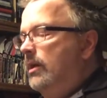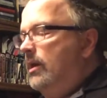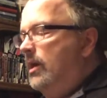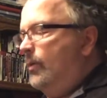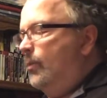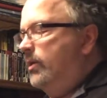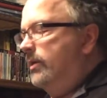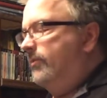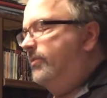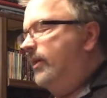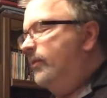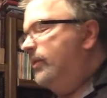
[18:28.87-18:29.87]
He would
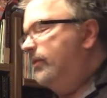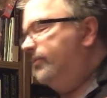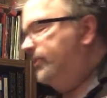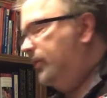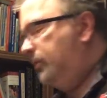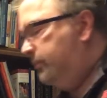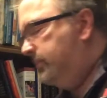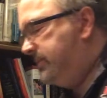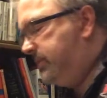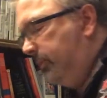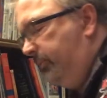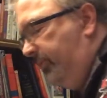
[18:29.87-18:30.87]
if they were afloat,
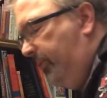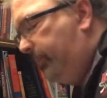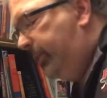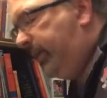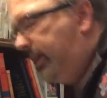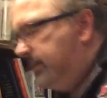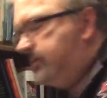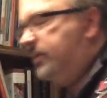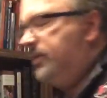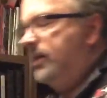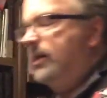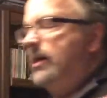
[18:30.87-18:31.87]
Mr. Philbrook
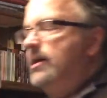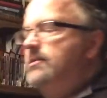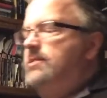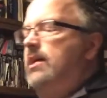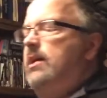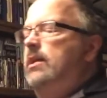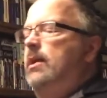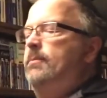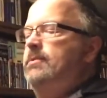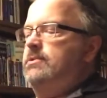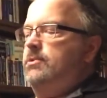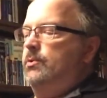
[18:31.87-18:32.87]
answered, taking up
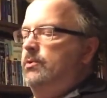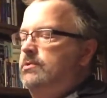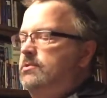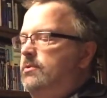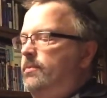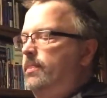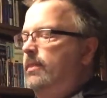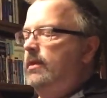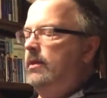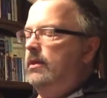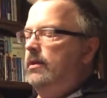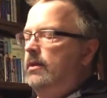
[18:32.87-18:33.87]
his tools.
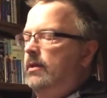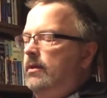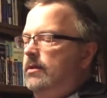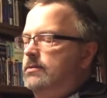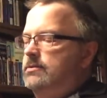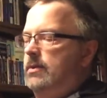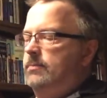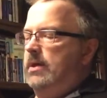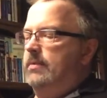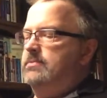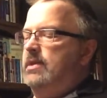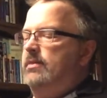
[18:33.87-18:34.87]

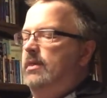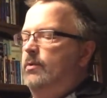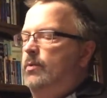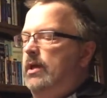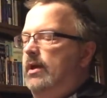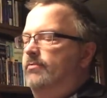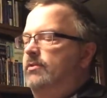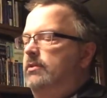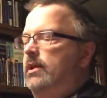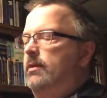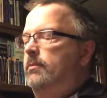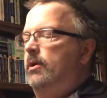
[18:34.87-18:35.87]
Sometimes I think we'll have to
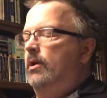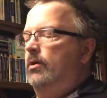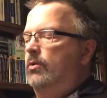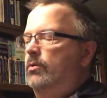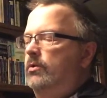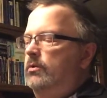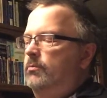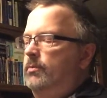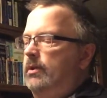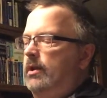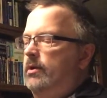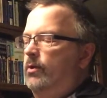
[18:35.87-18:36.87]
let him go,
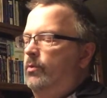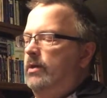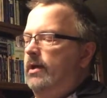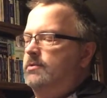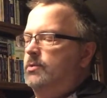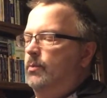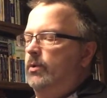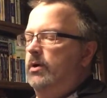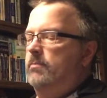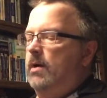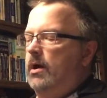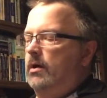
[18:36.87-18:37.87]
but I don't like to
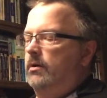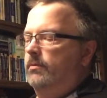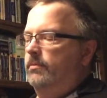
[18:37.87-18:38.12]
worry Ma.